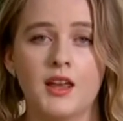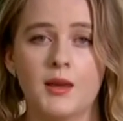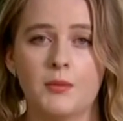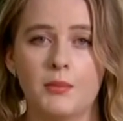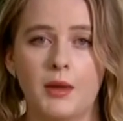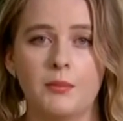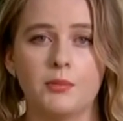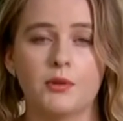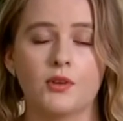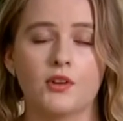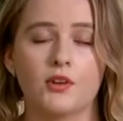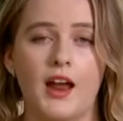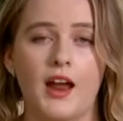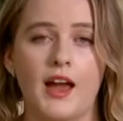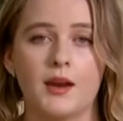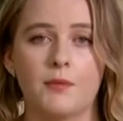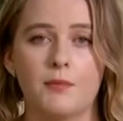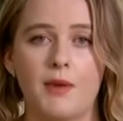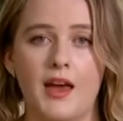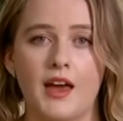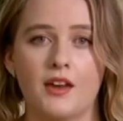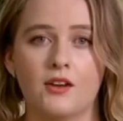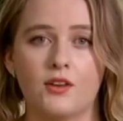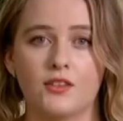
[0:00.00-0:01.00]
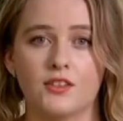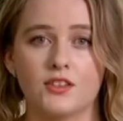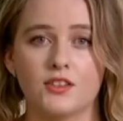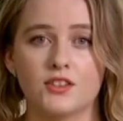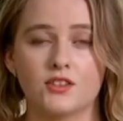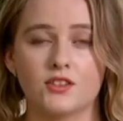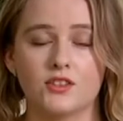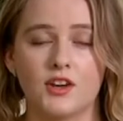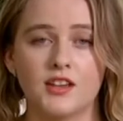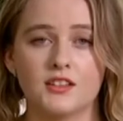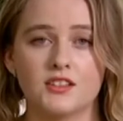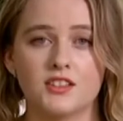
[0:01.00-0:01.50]
People are out and about on the
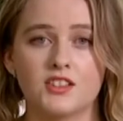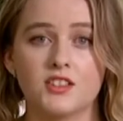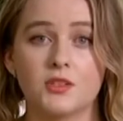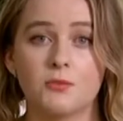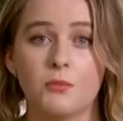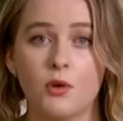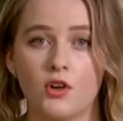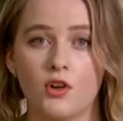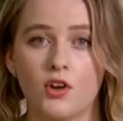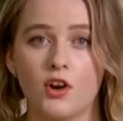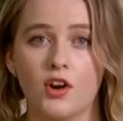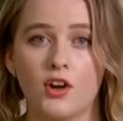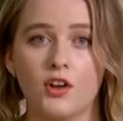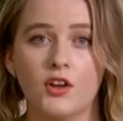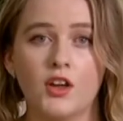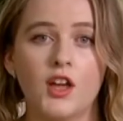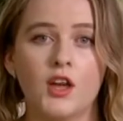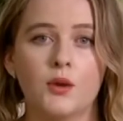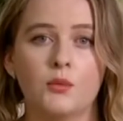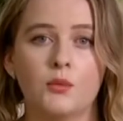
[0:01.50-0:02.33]
streets. Tomorrow,